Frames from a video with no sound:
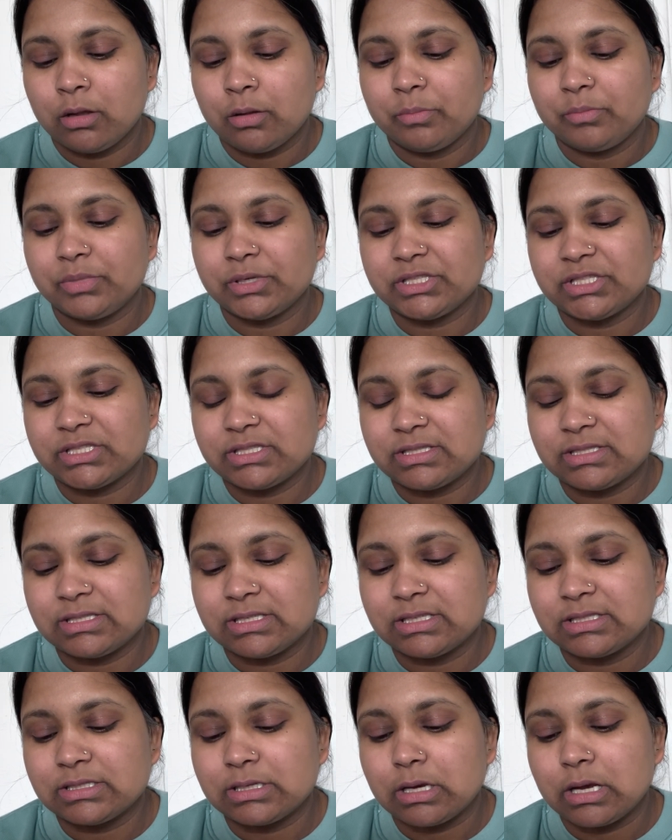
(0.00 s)
Patient
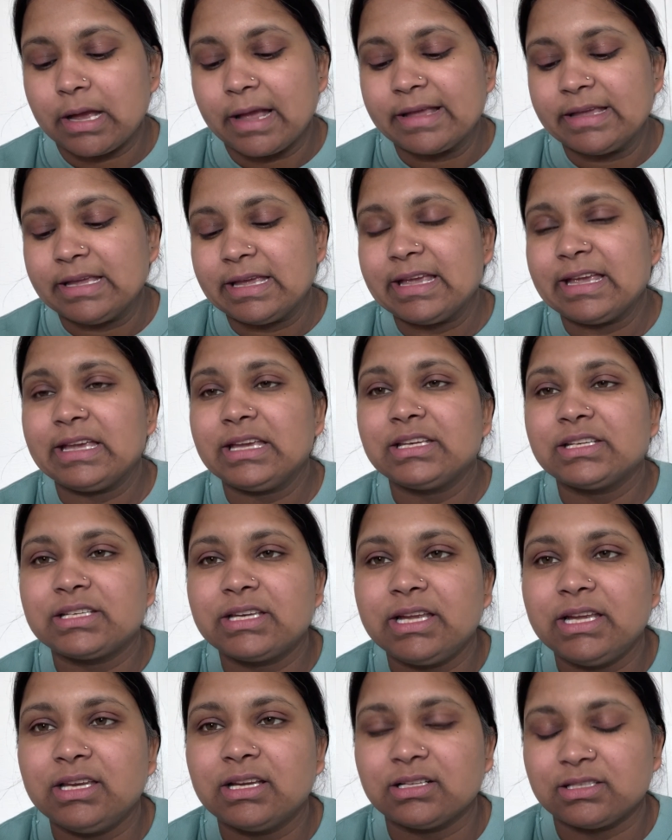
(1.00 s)
says, I hate
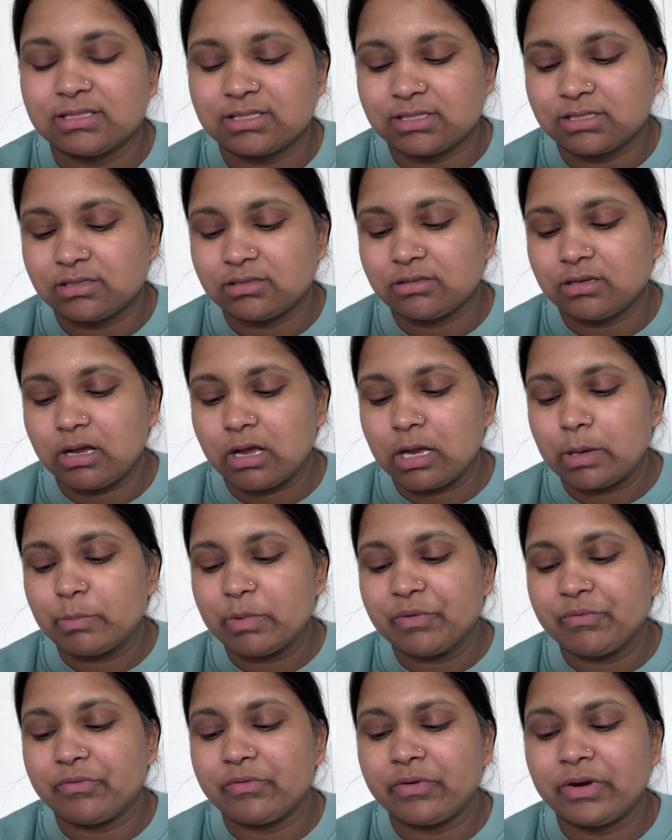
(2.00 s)
needles. I'm
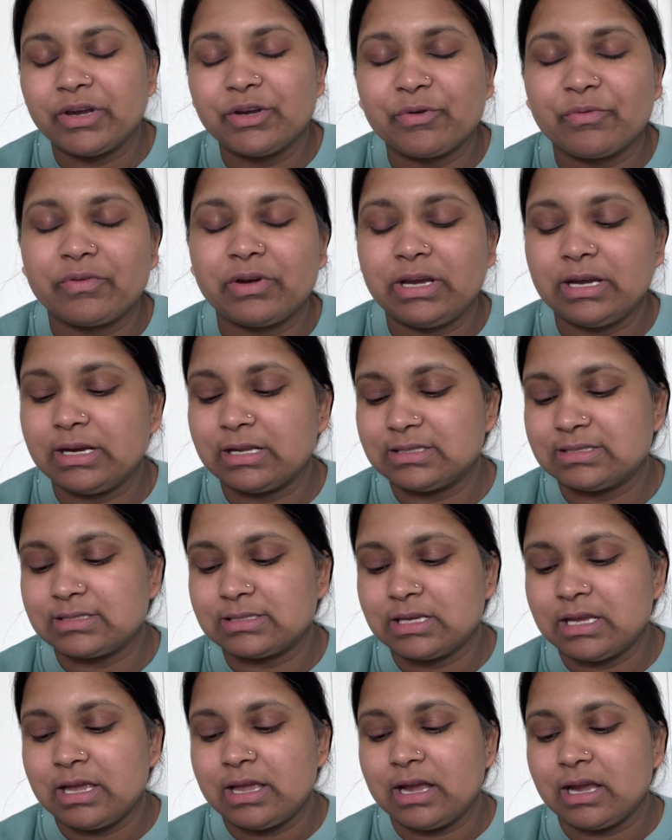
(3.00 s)
afraid of needles
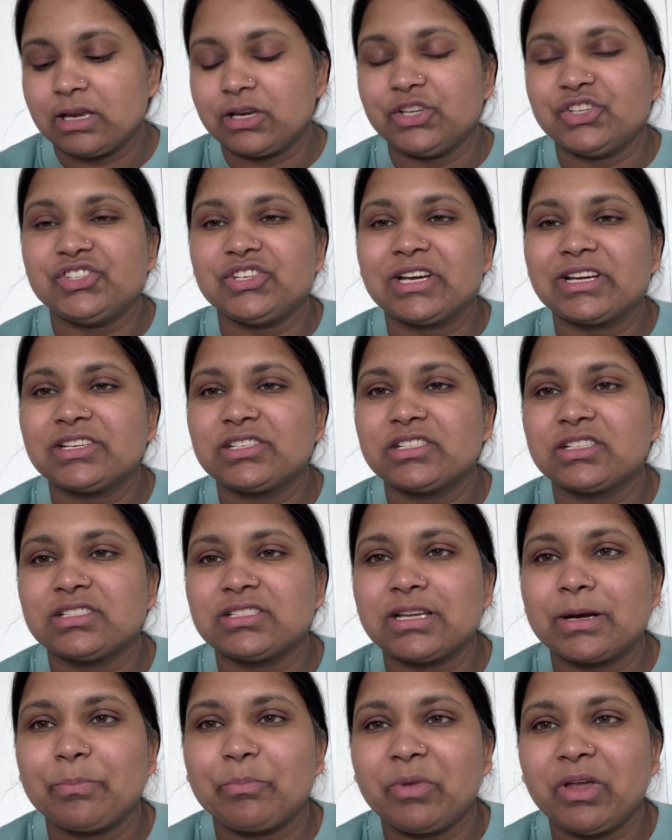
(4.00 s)
and injections
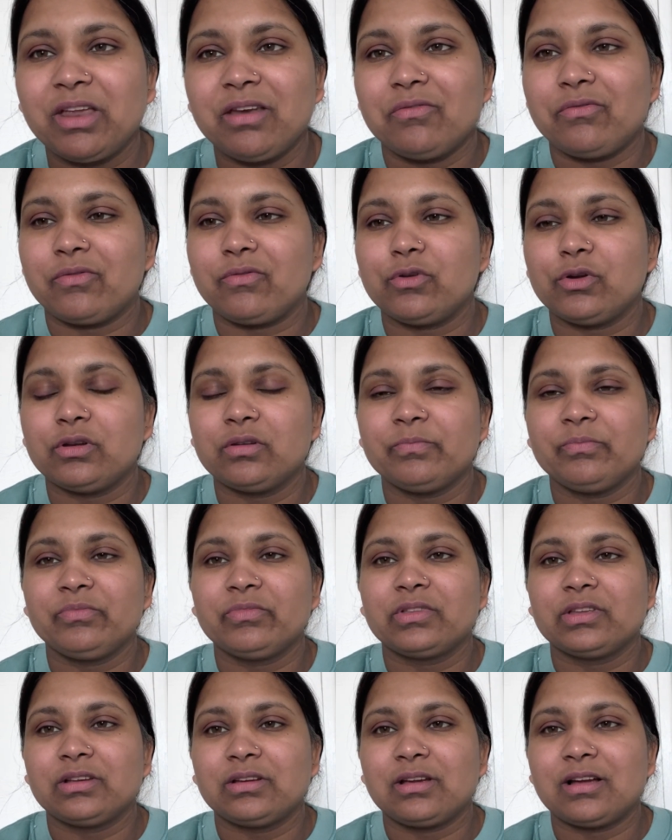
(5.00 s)
are painful.
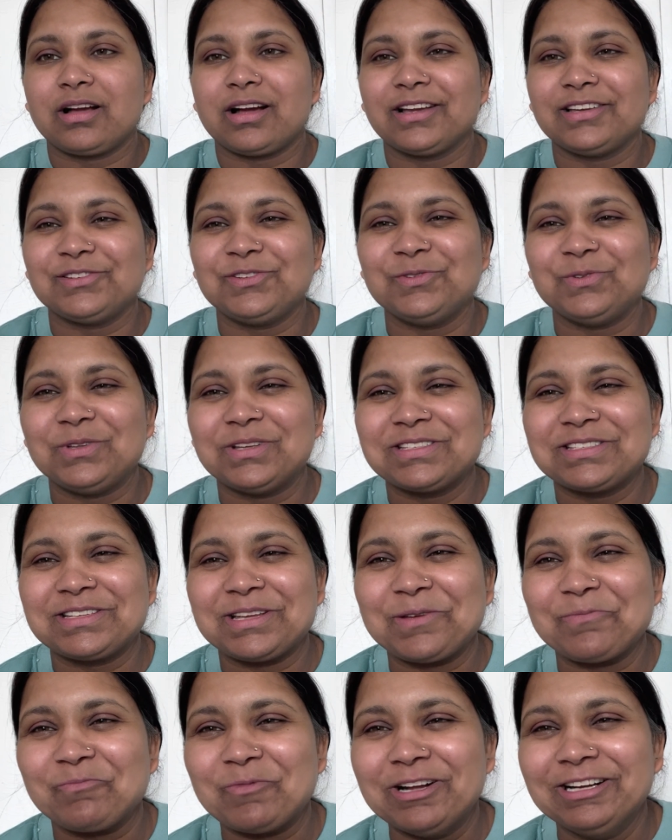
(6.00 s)
I do the
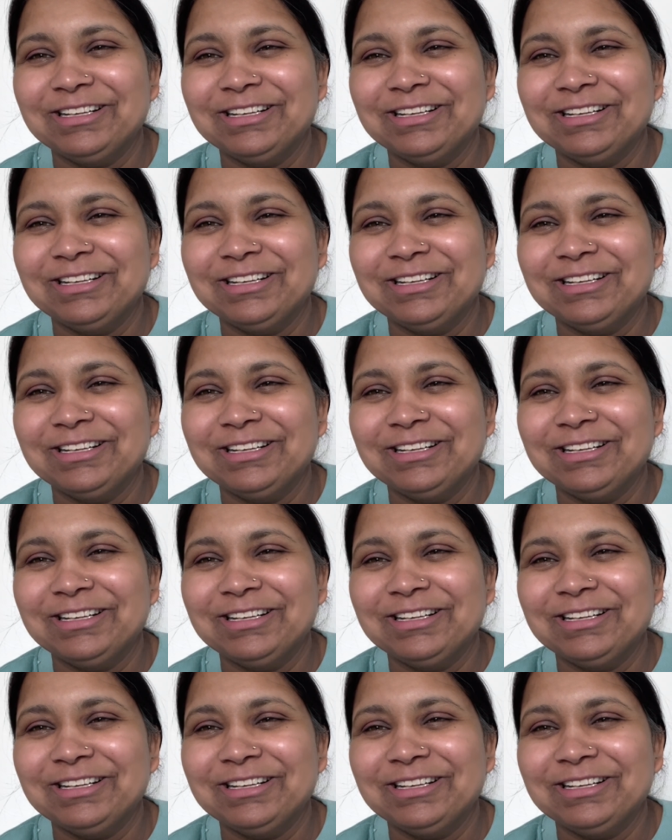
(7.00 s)
same.